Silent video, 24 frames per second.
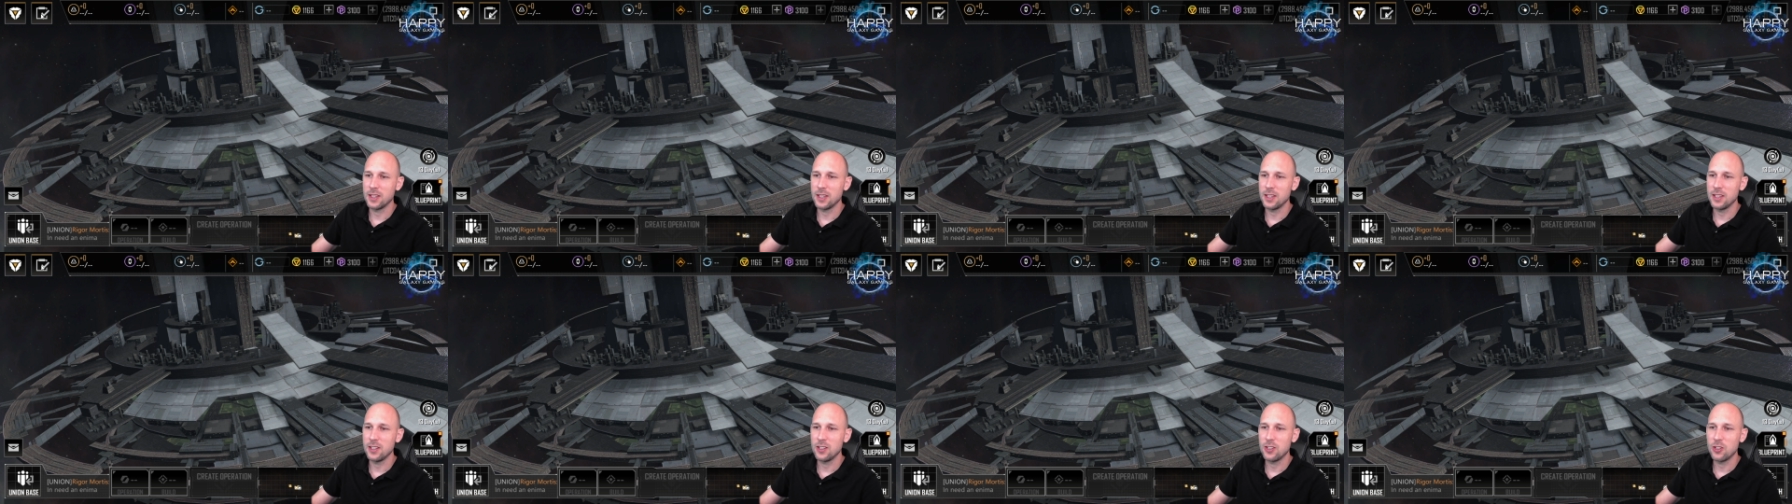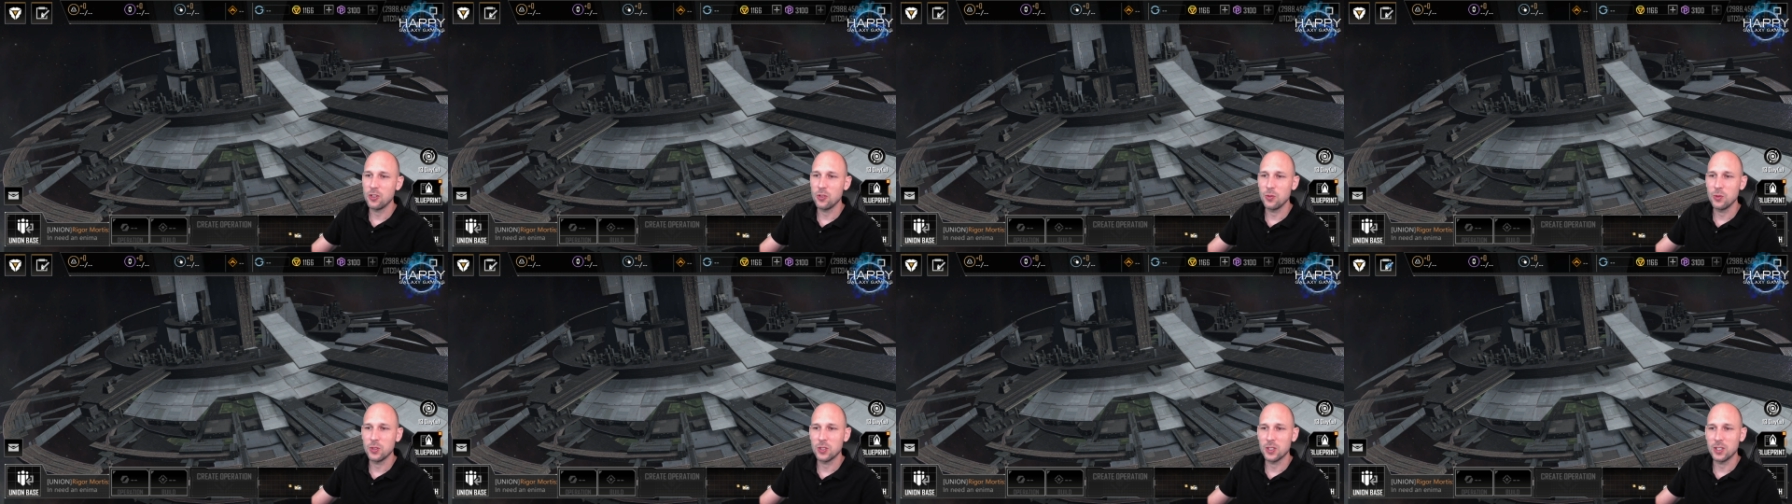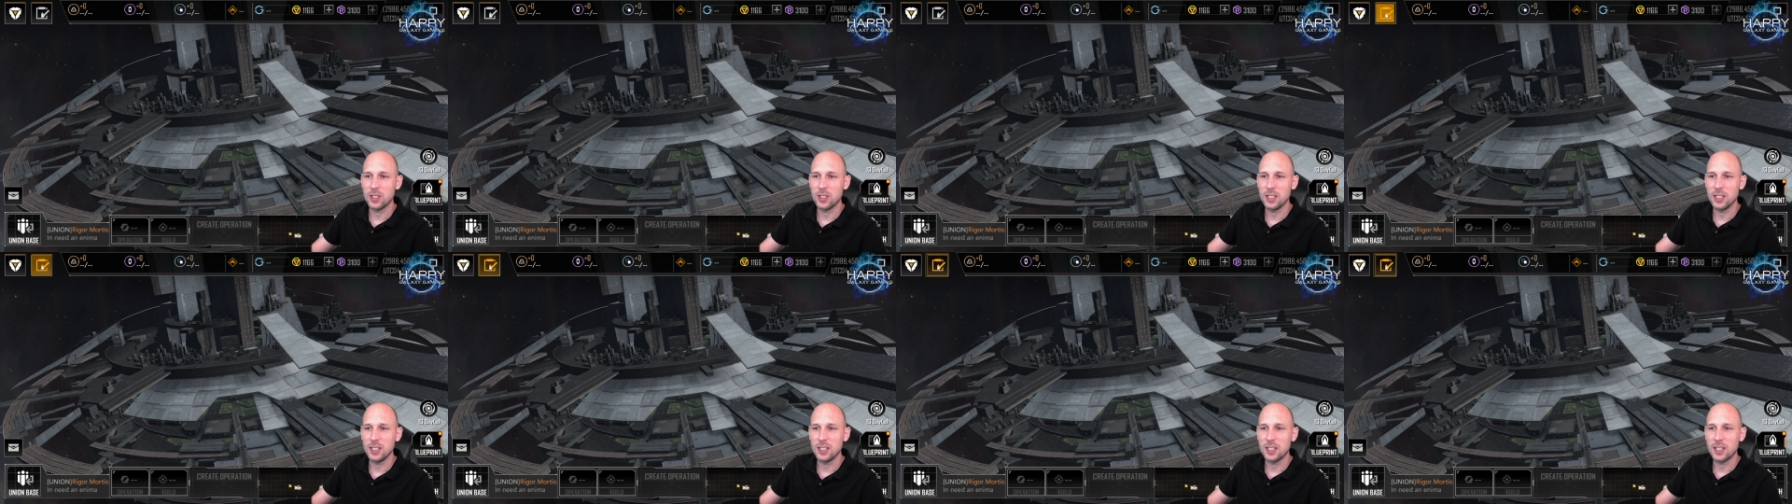into the
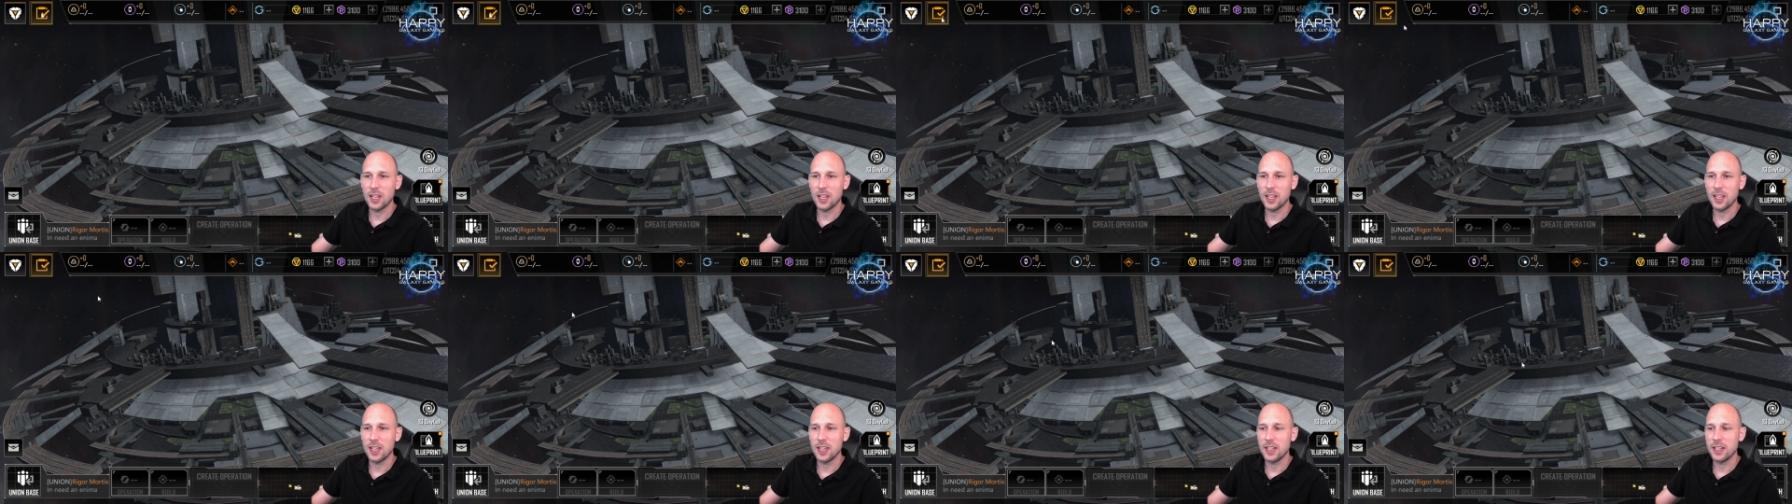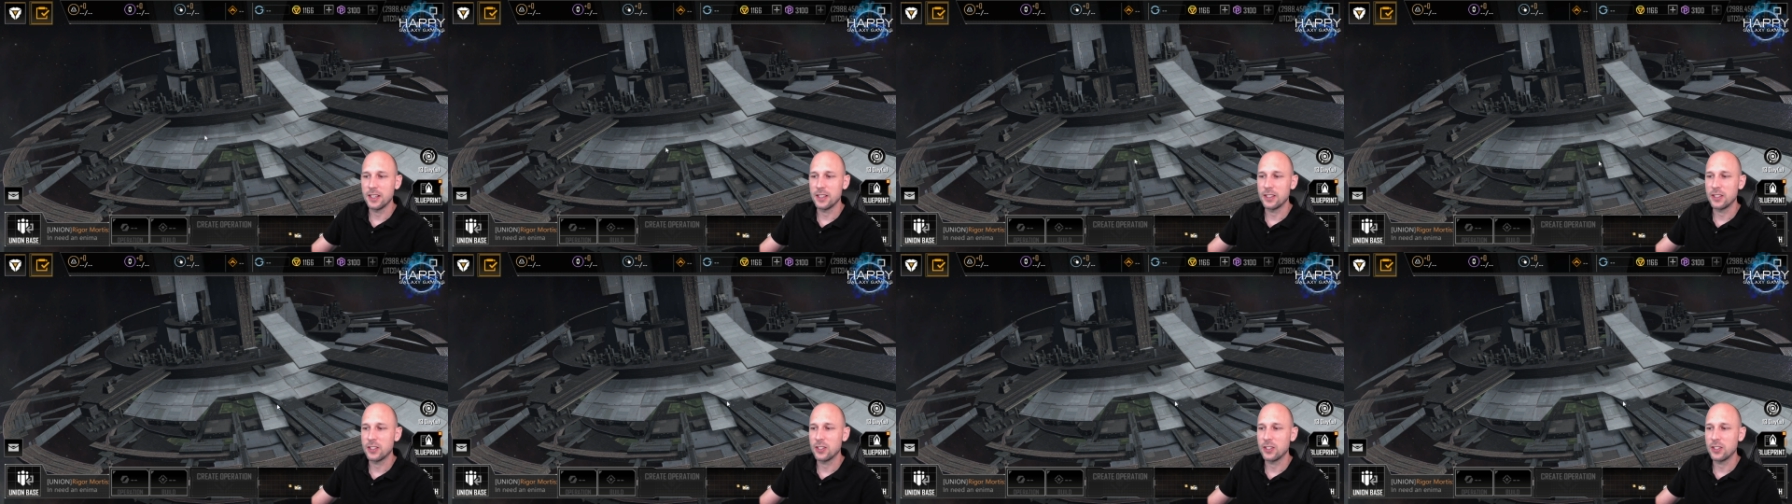details